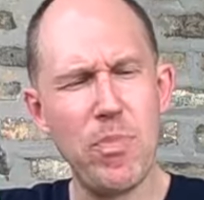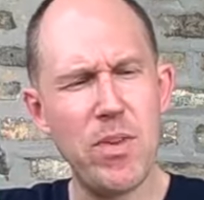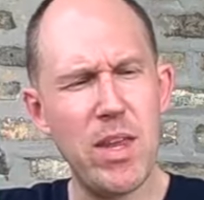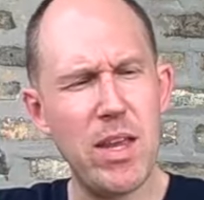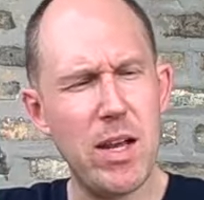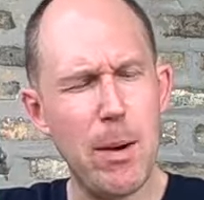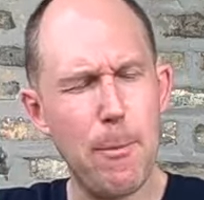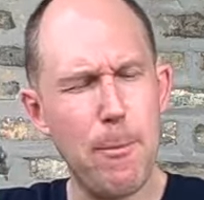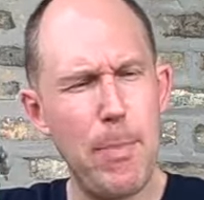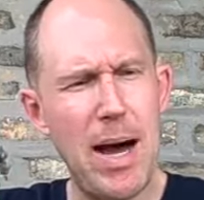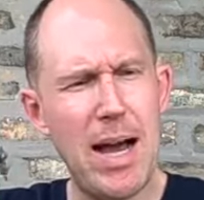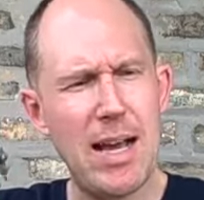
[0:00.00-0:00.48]

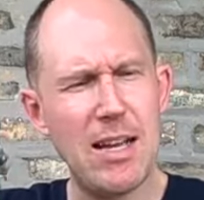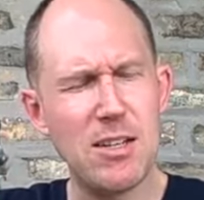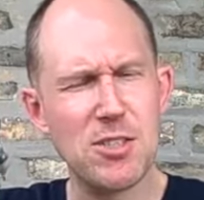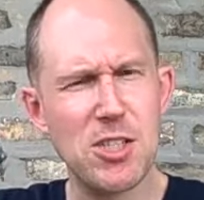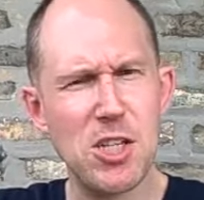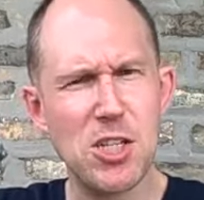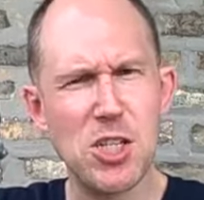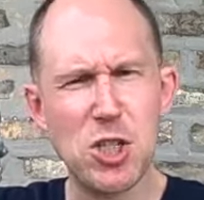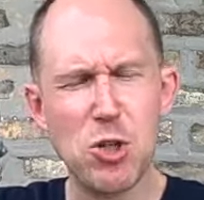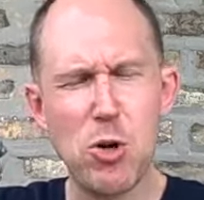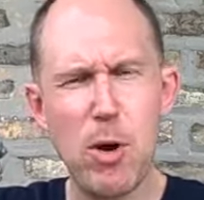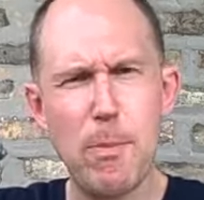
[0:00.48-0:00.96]
he
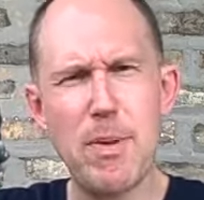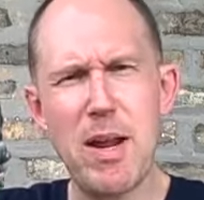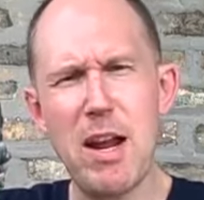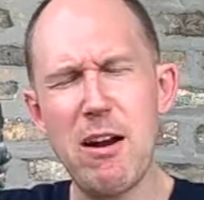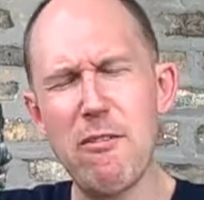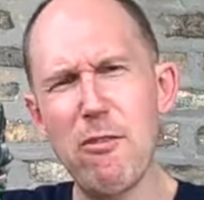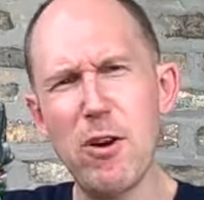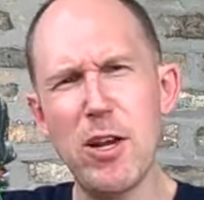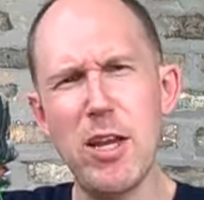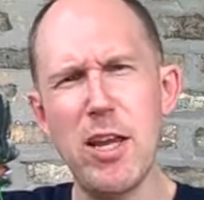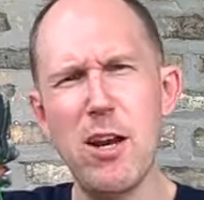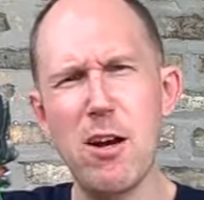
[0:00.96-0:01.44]
compiles a script
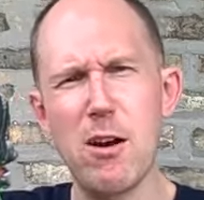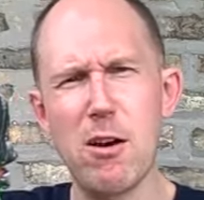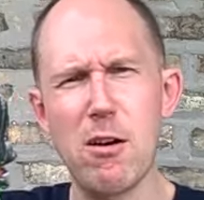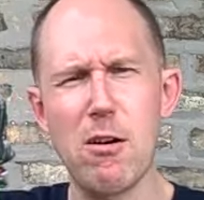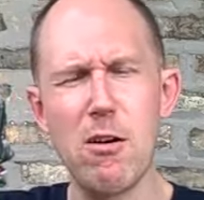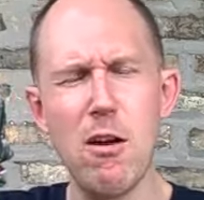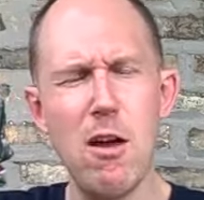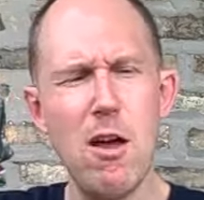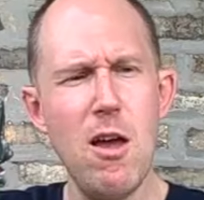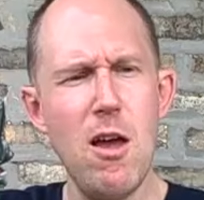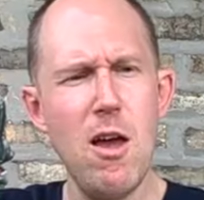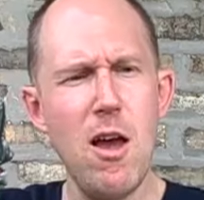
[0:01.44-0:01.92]
every
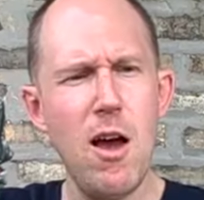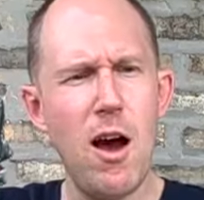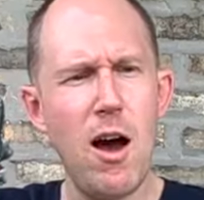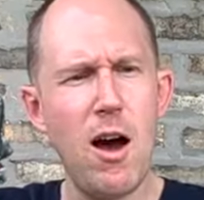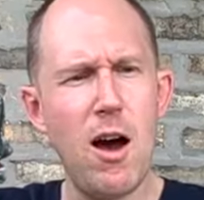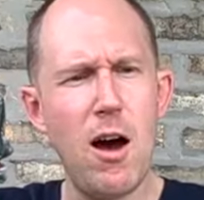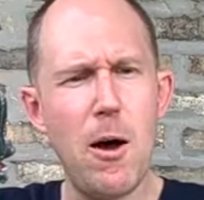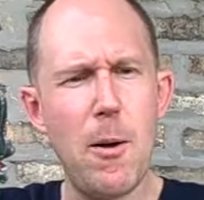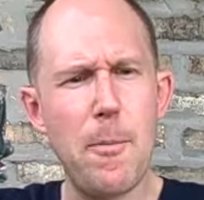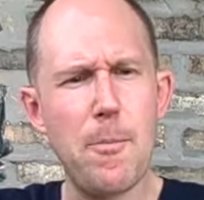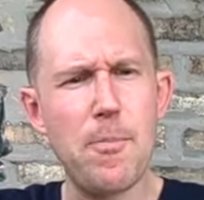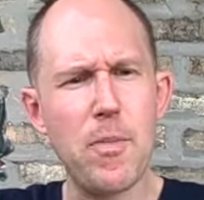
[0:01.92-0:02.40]
year
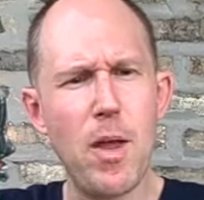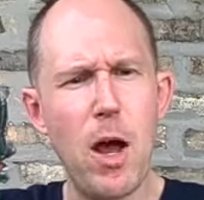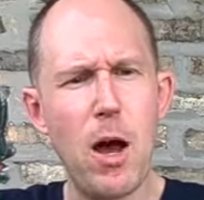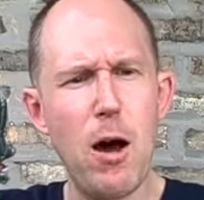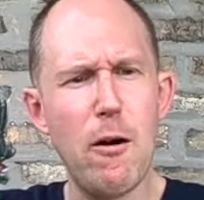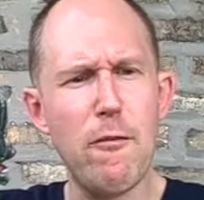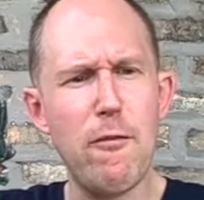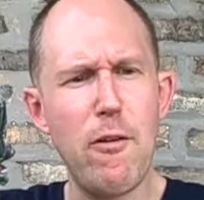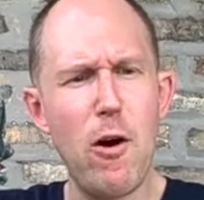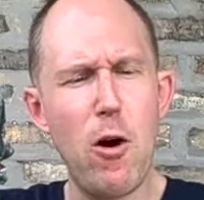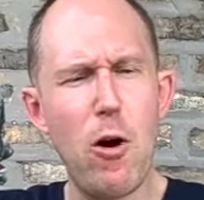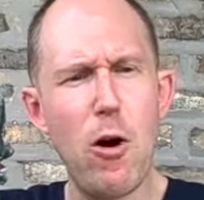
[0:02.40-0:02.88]
um,
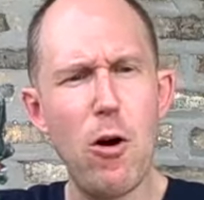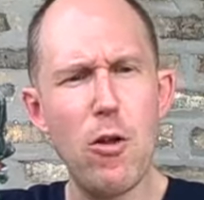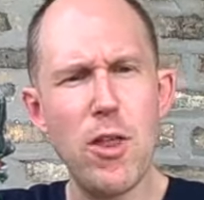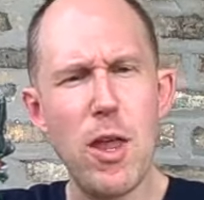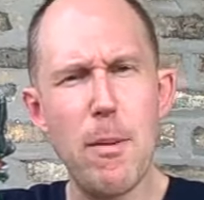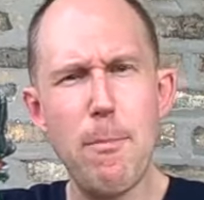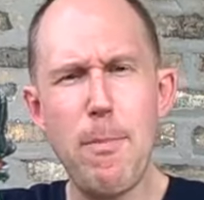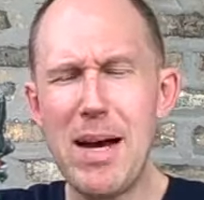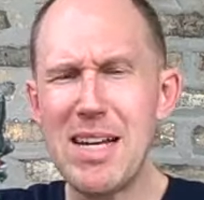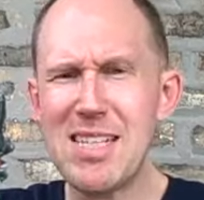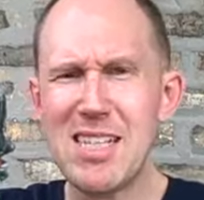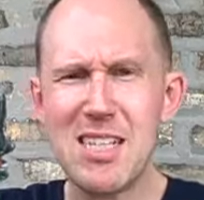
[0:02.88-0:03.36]
of all
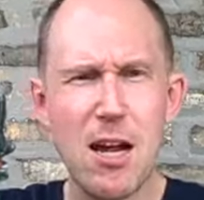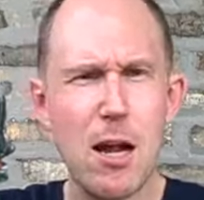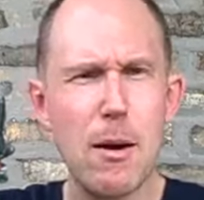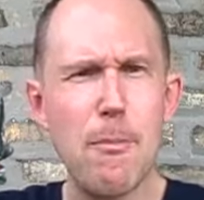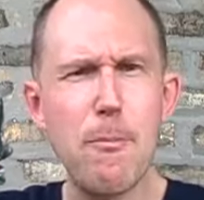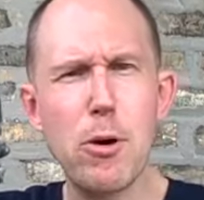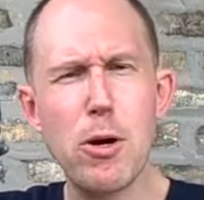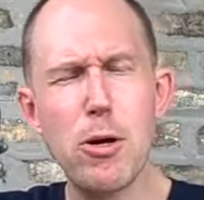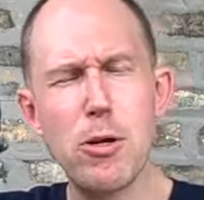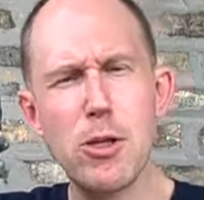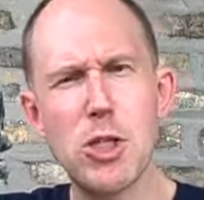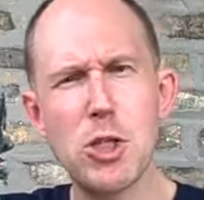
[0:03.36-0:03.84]
the best
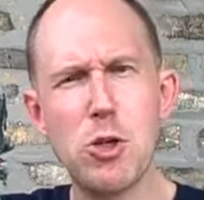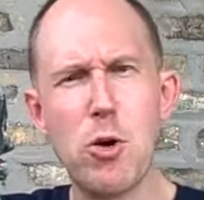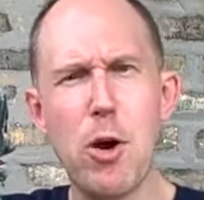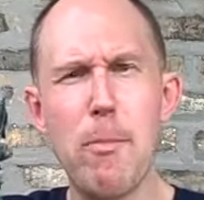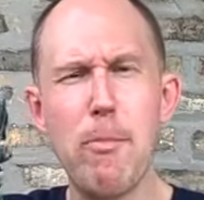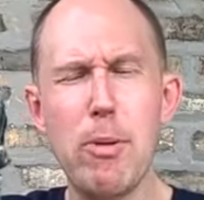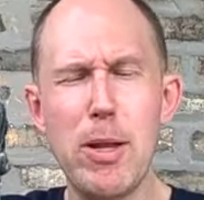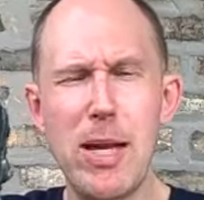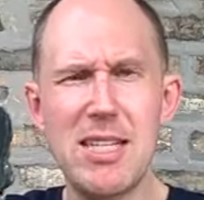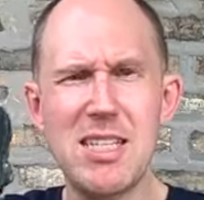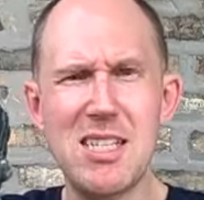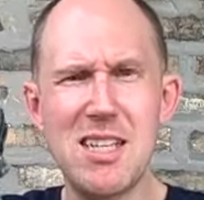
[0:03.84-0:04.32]
unproduced
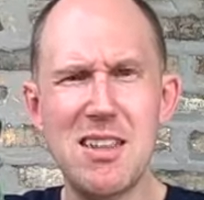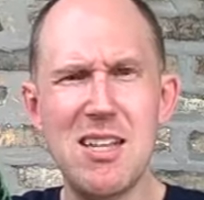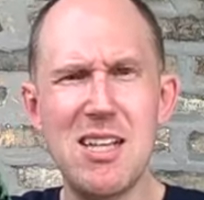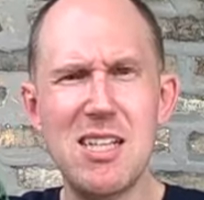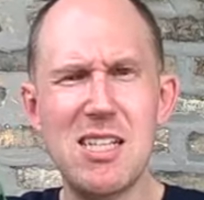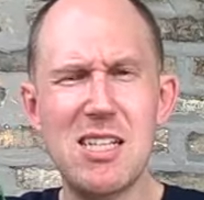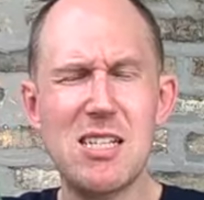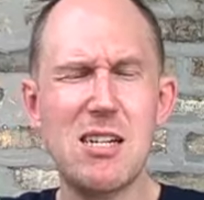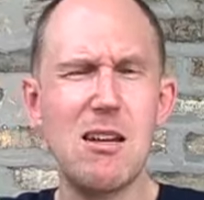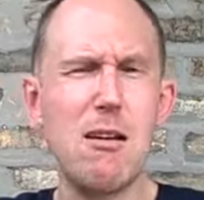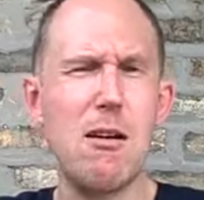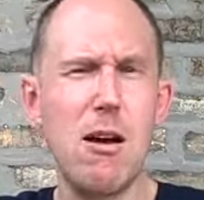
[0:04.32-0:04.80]
screenplays, and
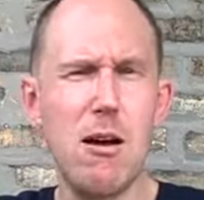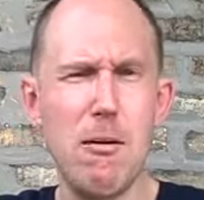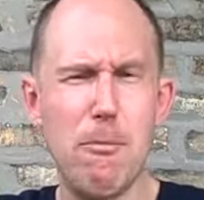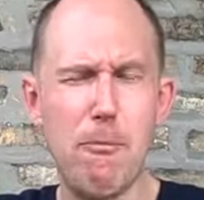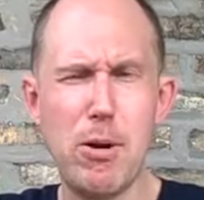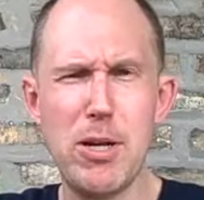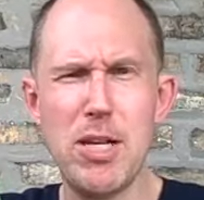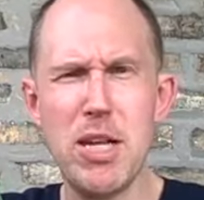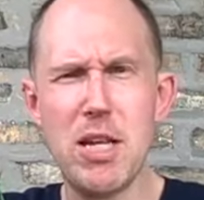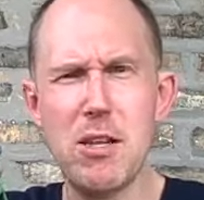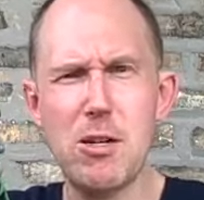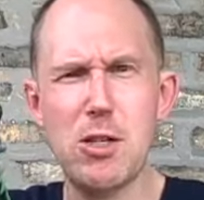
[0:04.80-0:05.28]
this uh,
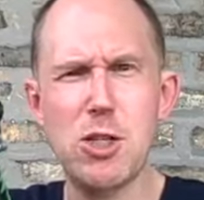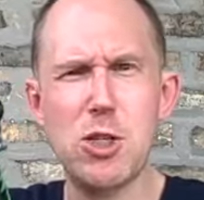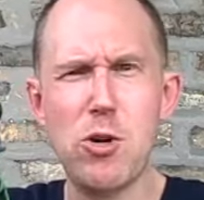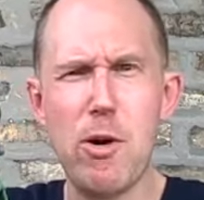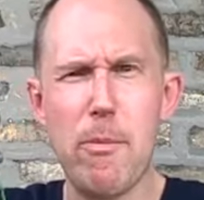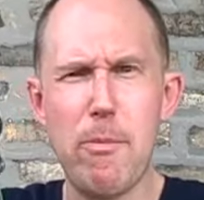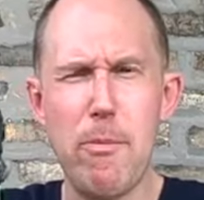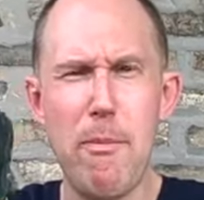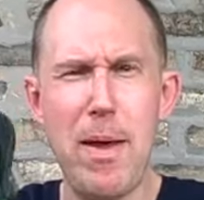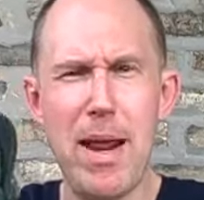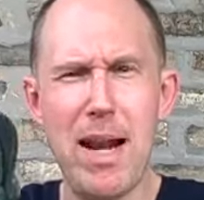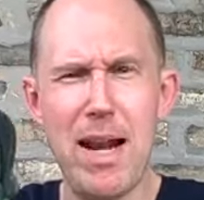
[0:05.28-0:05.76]
particular
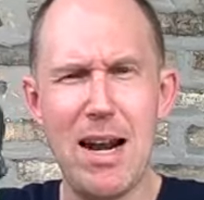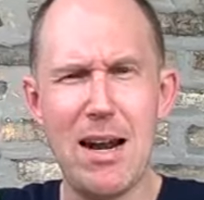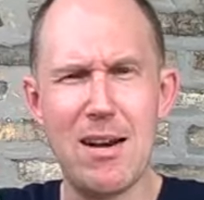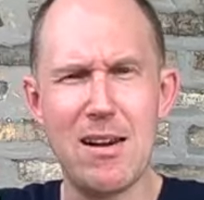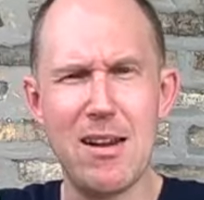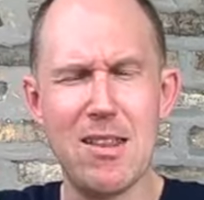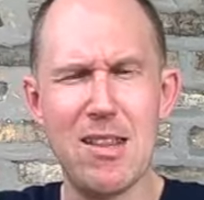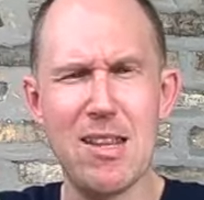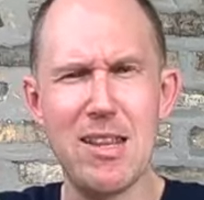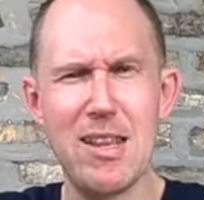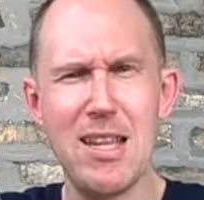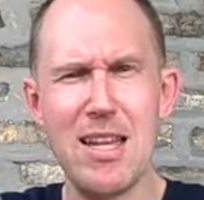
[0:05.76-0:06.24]
script made it
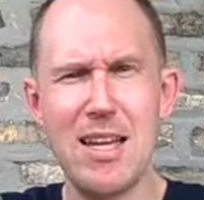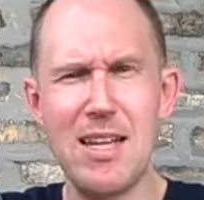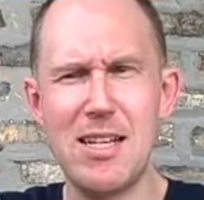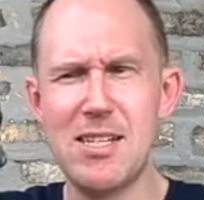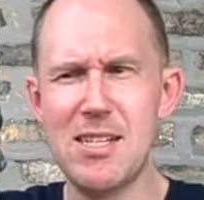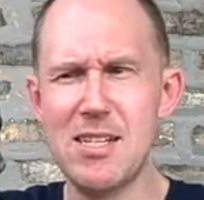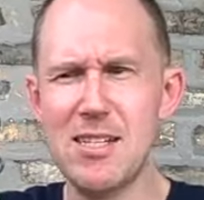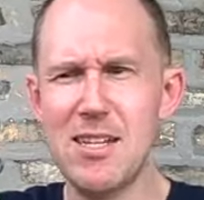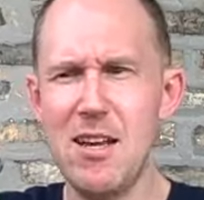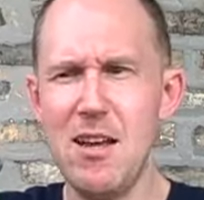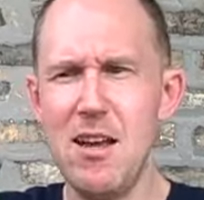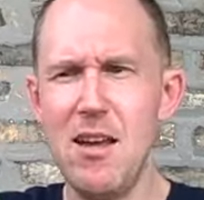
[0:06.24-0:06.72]
onto the
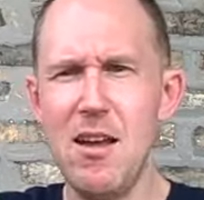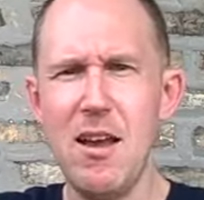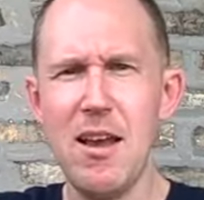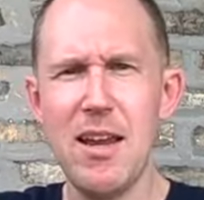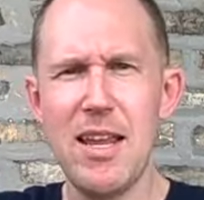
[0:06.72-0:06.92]
list.